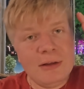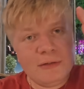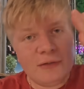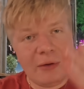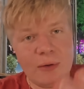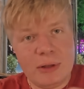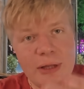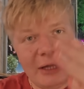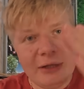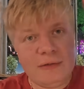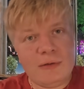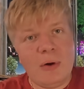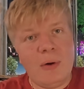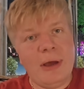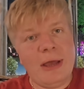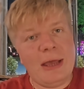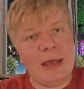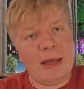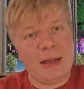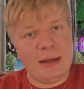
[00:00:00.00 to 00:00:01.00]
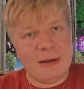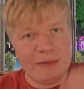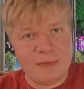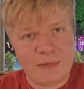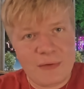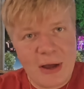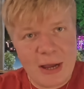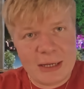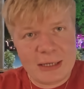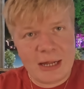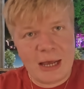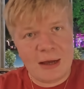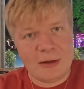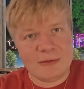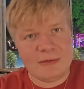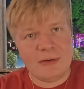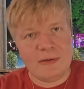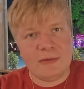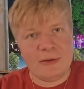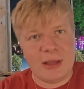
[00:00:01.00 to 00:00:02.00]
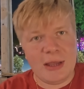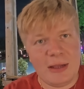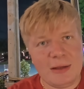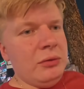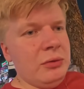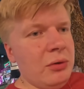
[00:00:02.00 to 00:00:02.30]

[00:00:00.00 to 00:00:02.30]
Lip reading: So let's go ahead and find out today.